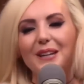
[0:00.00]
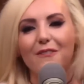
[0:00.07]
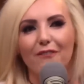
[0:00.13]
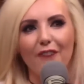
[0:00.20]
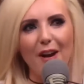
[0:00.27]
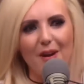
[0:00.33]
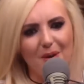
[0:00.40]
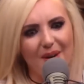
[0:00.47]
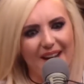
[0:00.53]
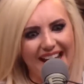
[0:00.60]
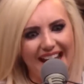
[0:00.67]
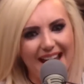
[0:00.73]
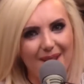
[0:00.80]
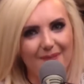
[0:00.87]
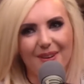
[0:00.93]
confront who I
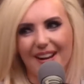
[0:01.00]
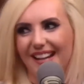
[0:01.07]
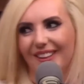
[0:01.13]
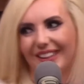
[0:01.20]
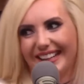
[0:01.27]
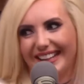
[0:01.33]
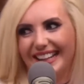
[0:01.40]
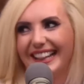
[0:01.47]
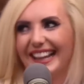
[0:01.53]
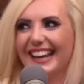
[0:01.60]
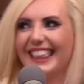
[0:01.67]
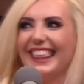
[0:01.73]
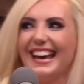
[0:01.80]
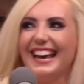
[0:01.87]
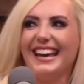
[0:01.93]
am when I look at it
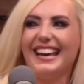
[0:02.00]
like that.